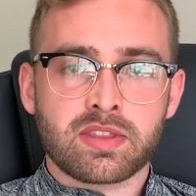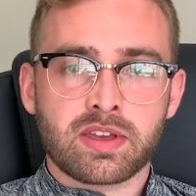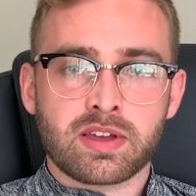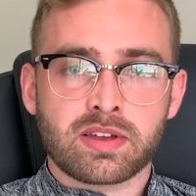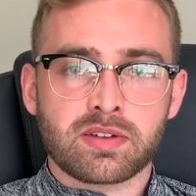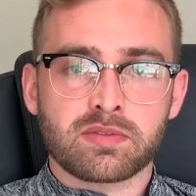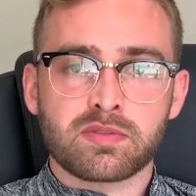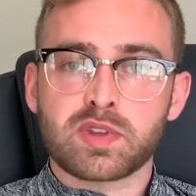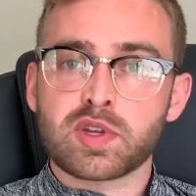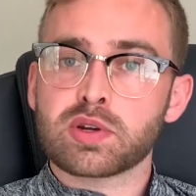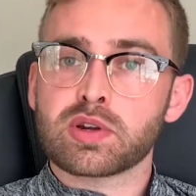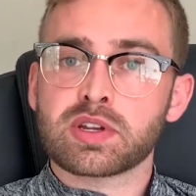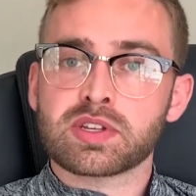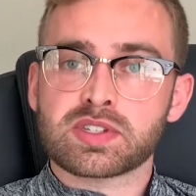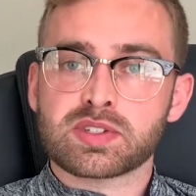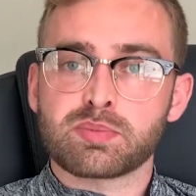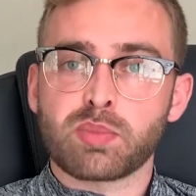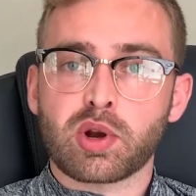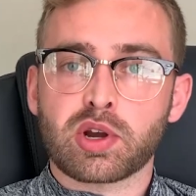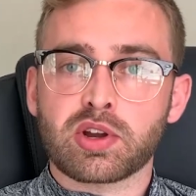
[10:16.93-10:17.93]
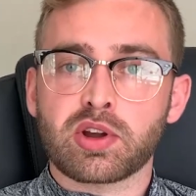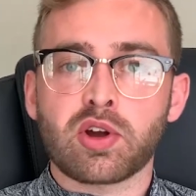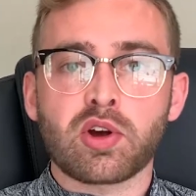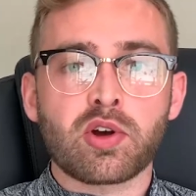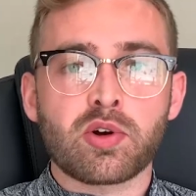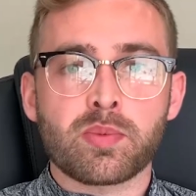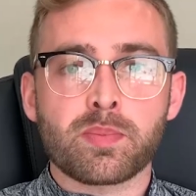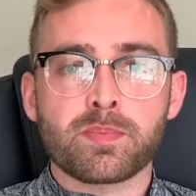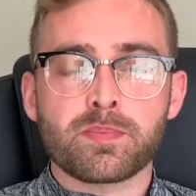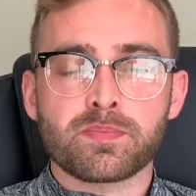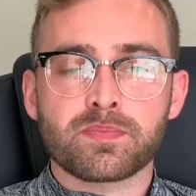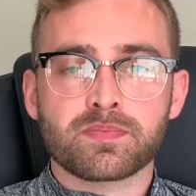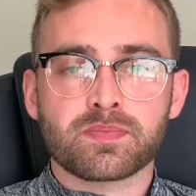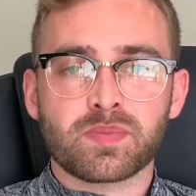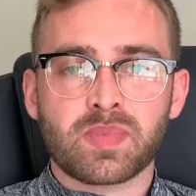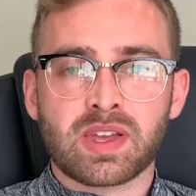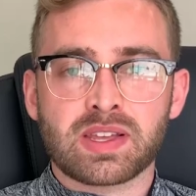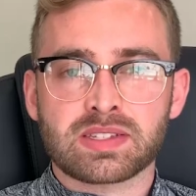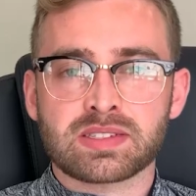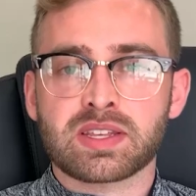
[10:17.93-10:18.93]
The Vera smart home
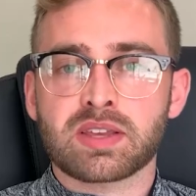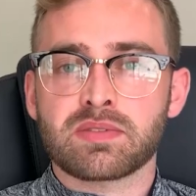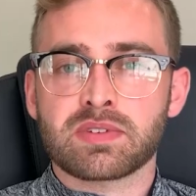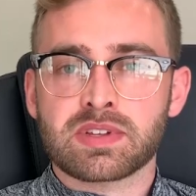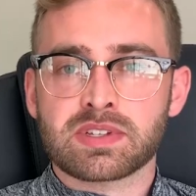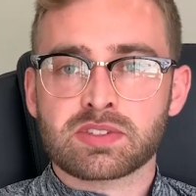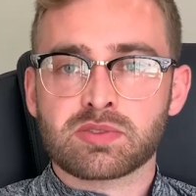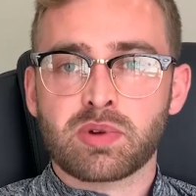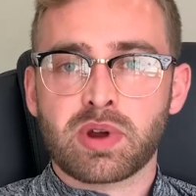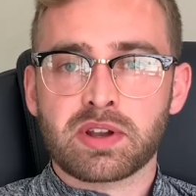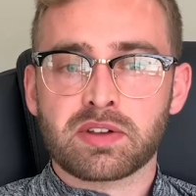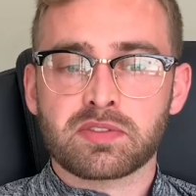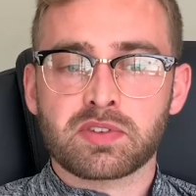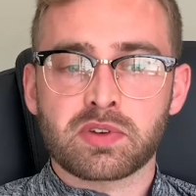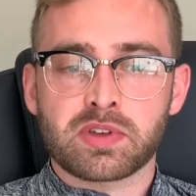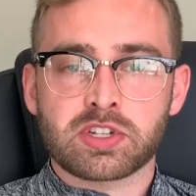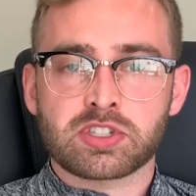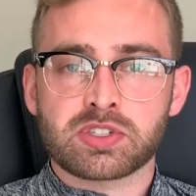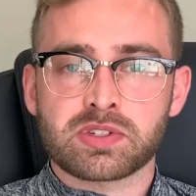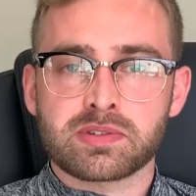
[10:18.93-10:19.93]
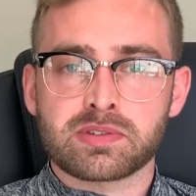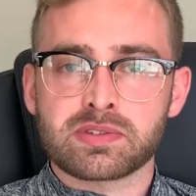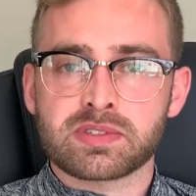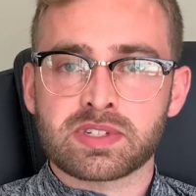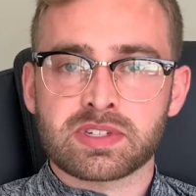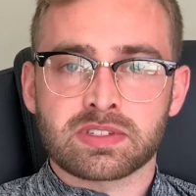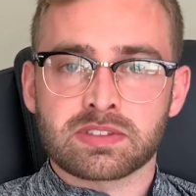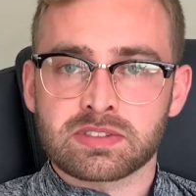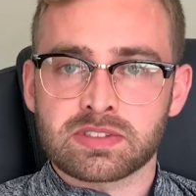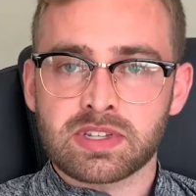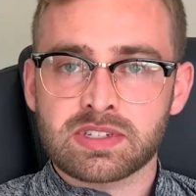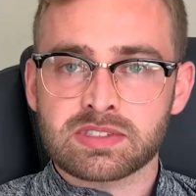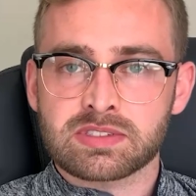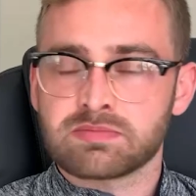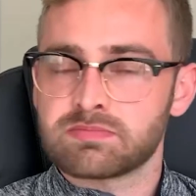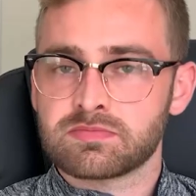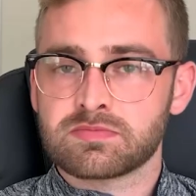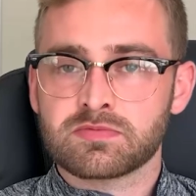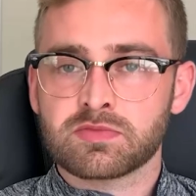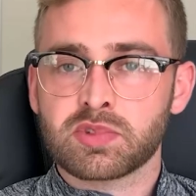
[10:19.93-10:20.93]
has given us quite a few issues and
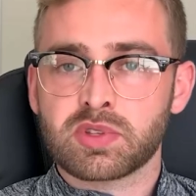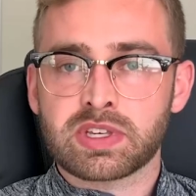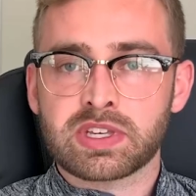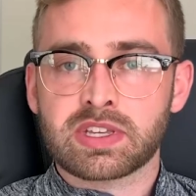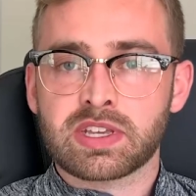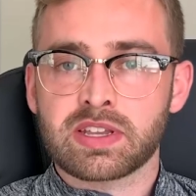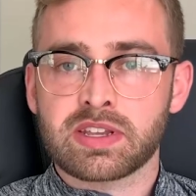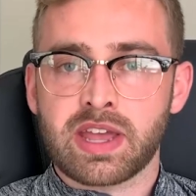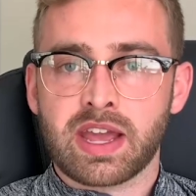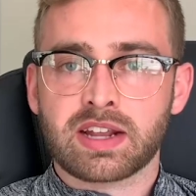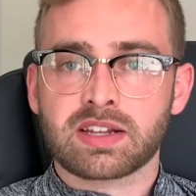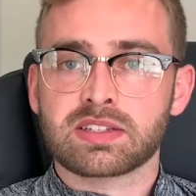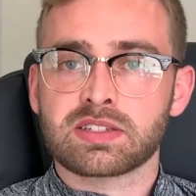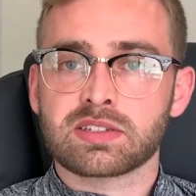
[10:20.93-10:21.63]
doesn't really connect